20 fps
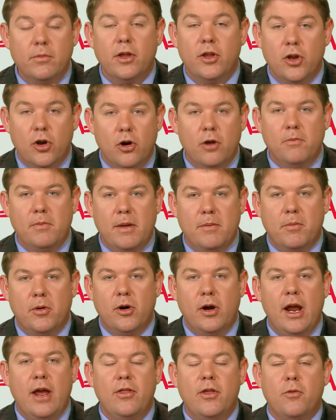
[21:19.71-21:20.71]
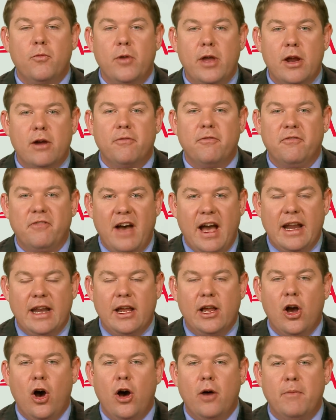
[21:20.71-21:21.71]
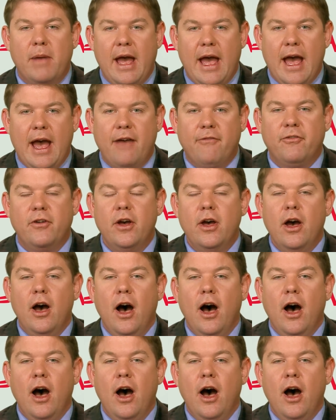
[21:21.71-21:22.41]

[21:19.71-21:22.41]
that you're a member and that we are fighting on behalf